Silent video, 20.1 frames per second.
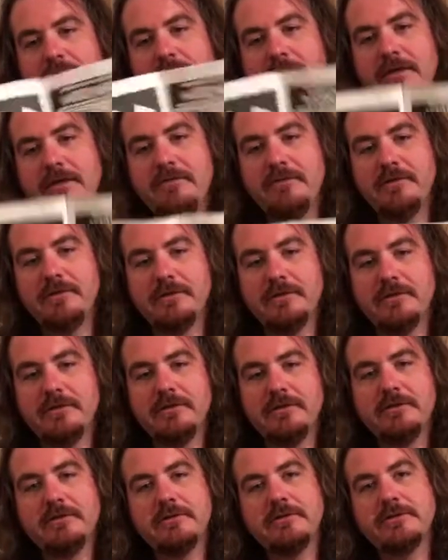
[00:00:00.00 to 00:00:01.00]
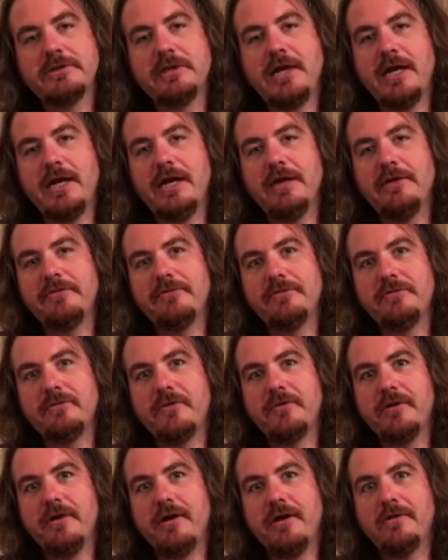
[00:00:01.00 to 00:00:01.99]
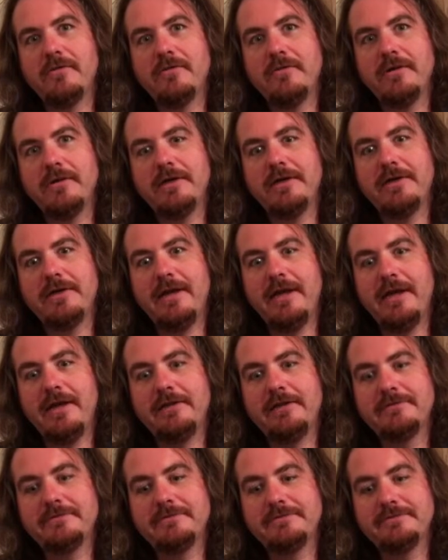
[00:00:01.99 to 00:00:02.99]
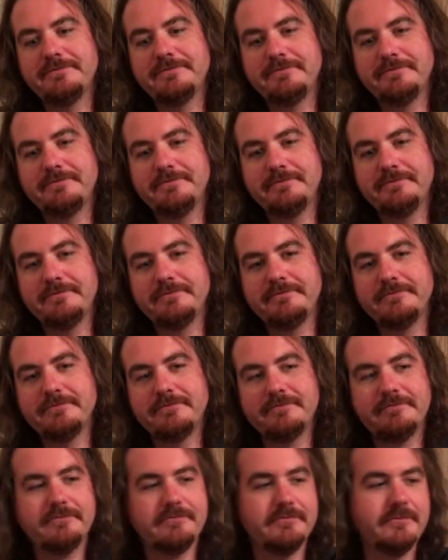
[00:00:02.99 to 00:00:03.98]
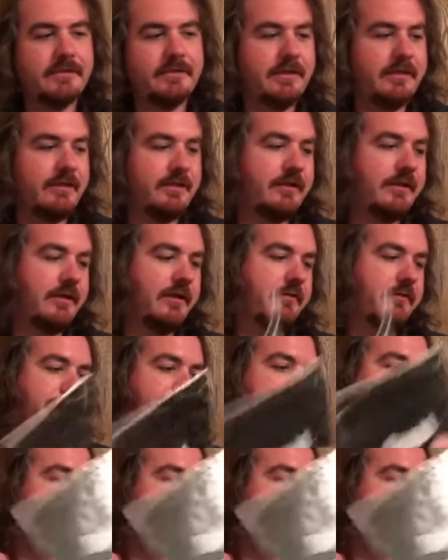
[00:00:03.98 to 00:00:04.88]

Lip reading: Give you a little shot of some more artwork in that. There you go.